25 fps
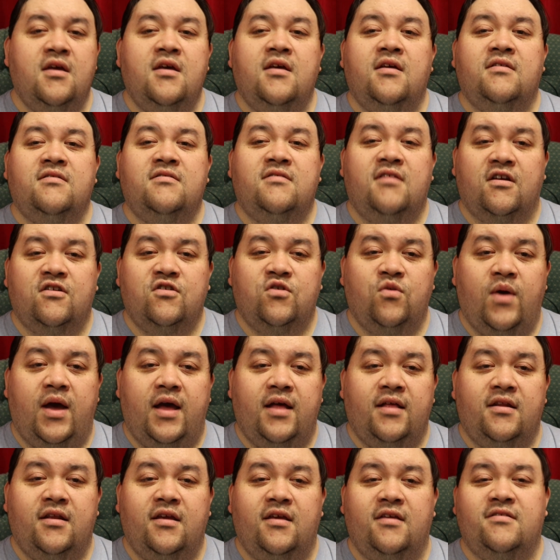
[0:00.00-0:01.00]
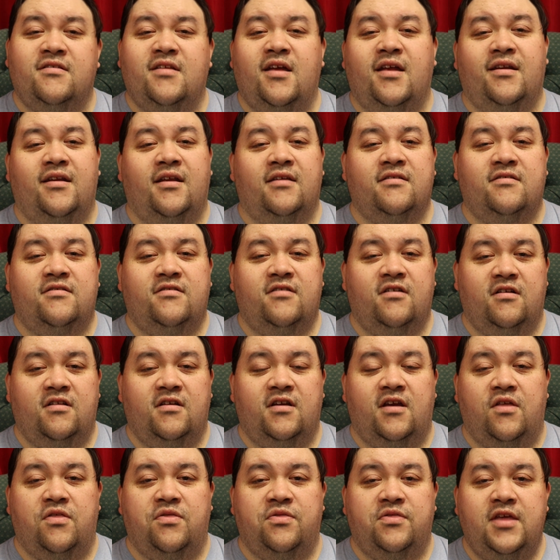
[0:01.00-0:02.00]
Sexuality is not
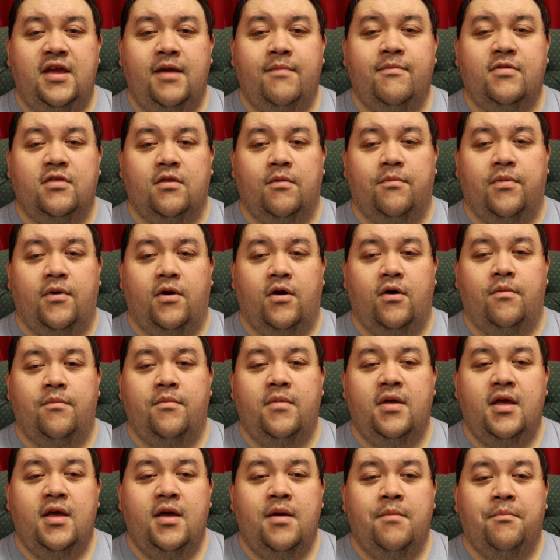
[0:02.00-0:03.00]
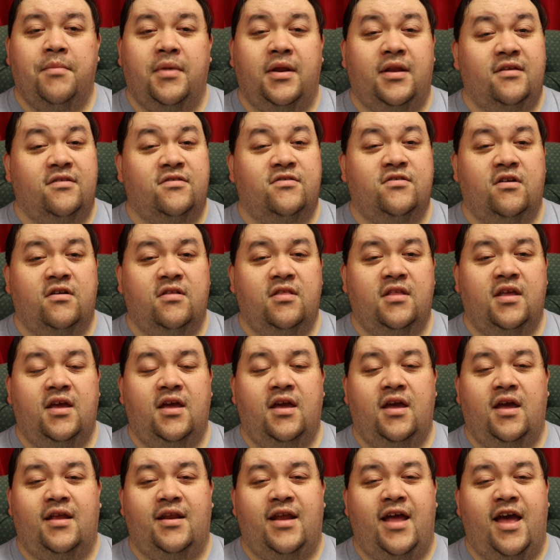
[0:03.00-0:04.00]
necessarily a theme of the poem, but is
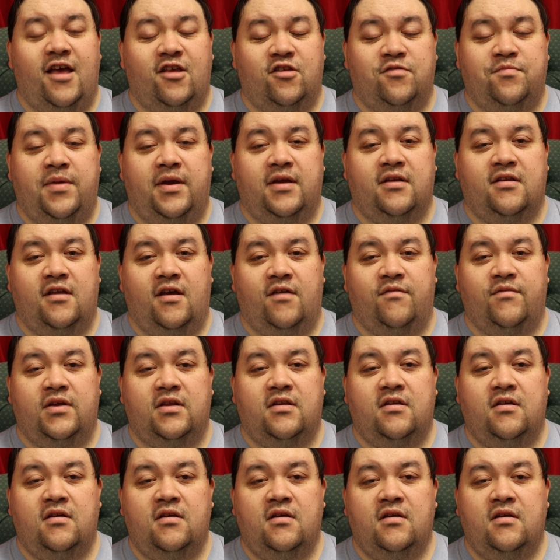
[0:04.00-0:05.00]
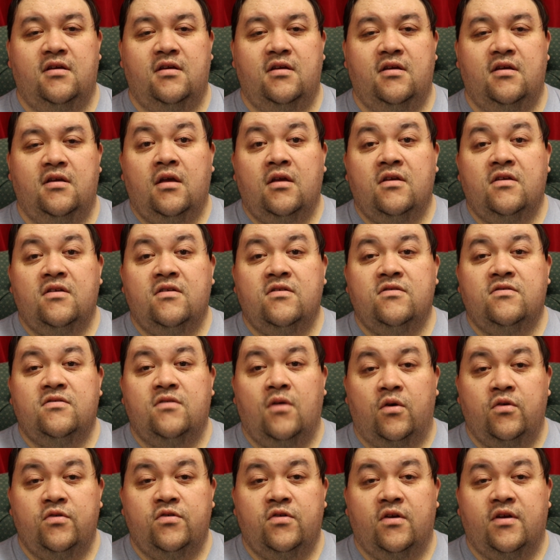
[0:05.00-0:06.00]
certainly an aspect of it.
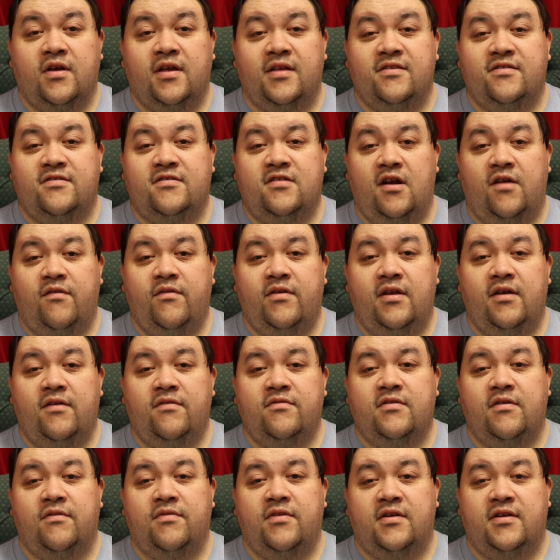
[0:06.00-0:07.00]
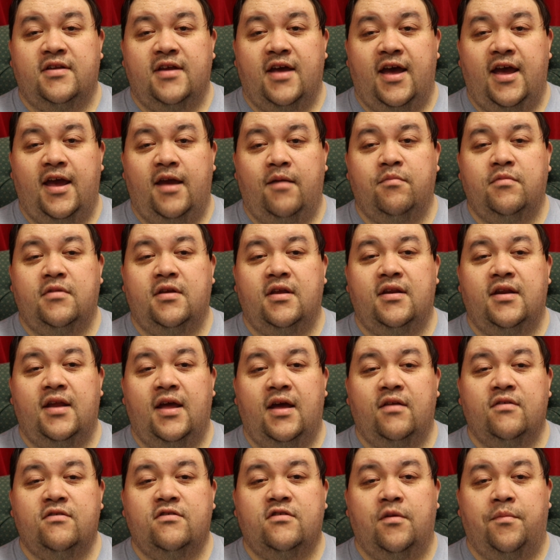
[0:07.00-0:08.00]
Social conservatives of the time
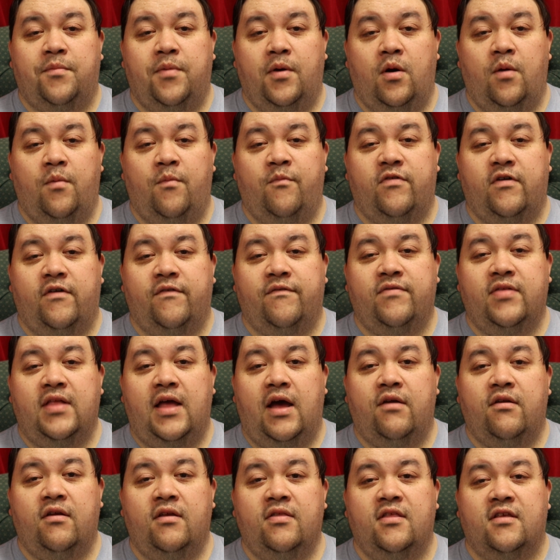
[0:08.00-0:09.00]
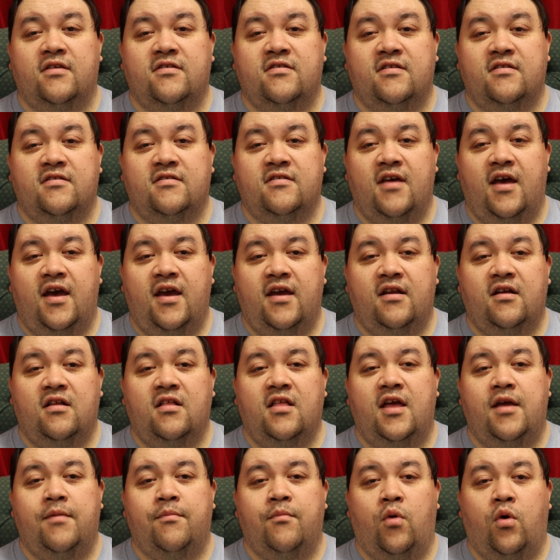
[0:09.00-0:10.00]
denounced the poem for flouting the
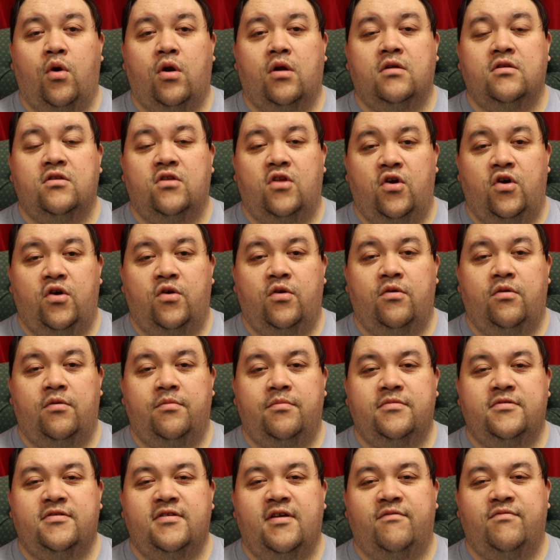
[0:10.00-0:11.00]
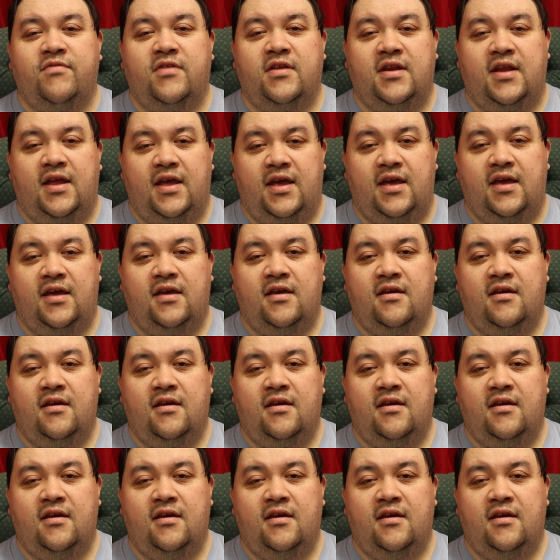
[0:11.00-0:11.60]
societal and moral norms of the day